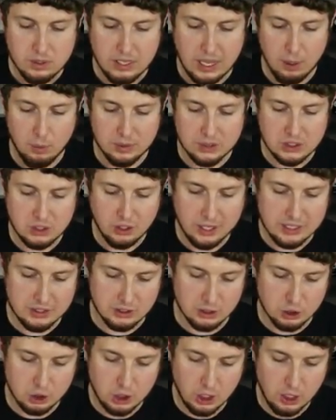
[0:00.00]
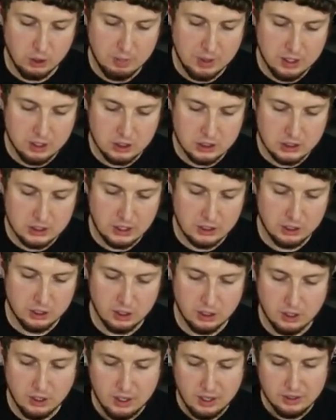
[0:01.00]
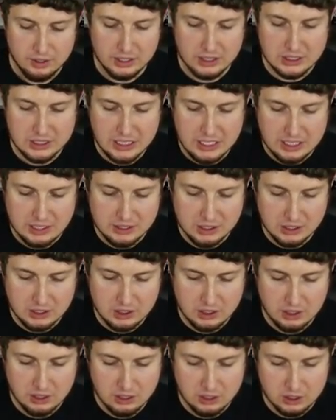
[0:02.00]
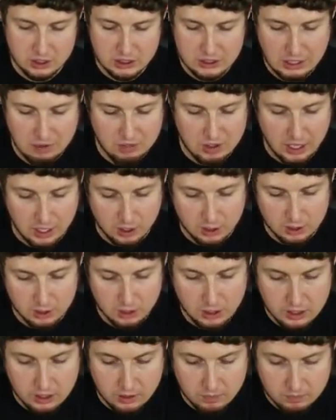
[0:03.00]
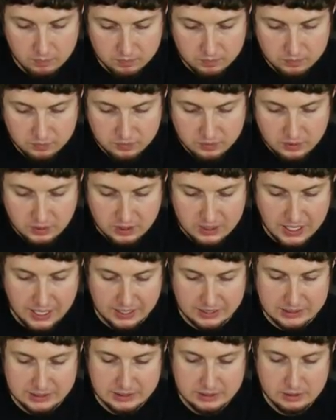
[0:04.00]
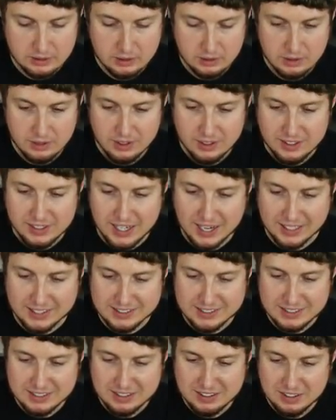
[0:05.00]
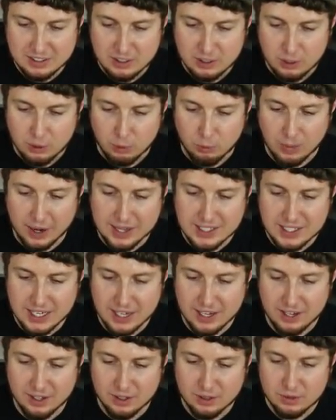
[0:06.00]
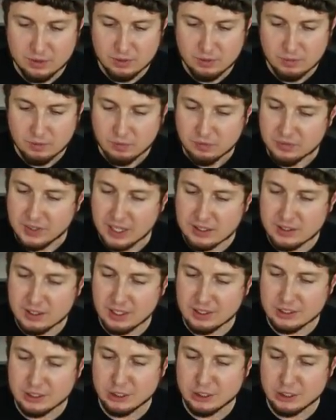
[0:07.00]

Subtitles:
That one still has the Charmander sticker. Let's see, does this have an error in it? Yes. Yes. Right there. That's not